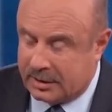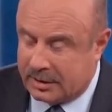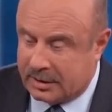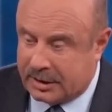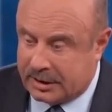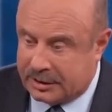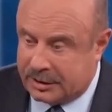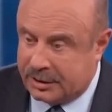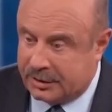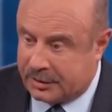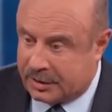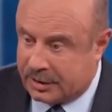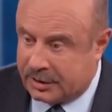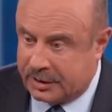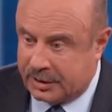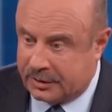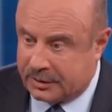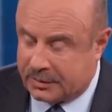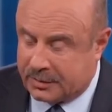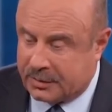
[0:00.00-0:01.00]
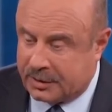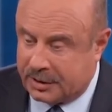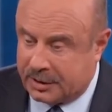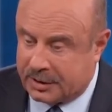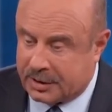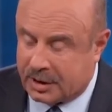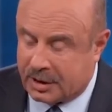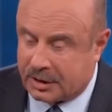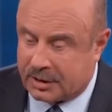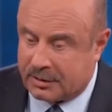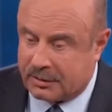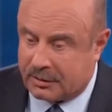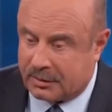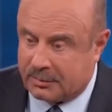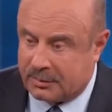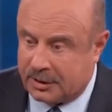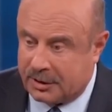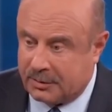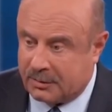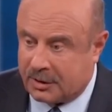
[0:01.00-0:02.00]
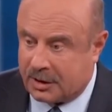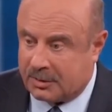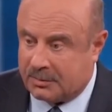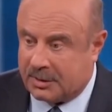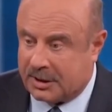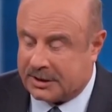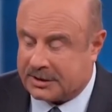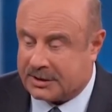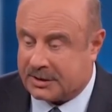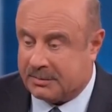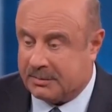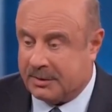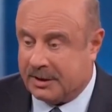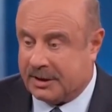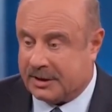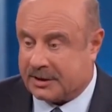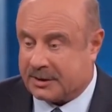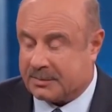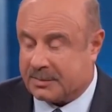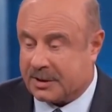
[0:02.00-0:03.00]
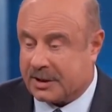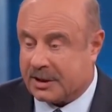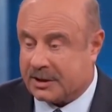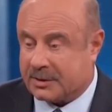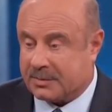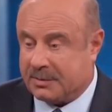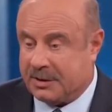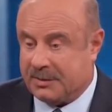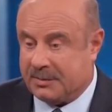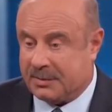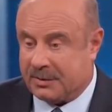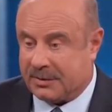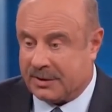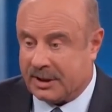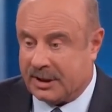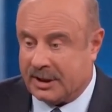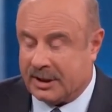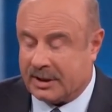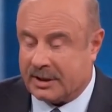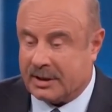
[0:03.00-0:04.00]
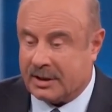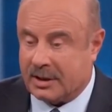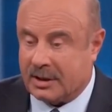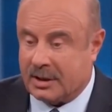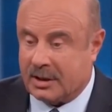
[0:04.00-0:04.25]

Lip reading: that you can use when you talk to her, but you want to bust some myths, because people think,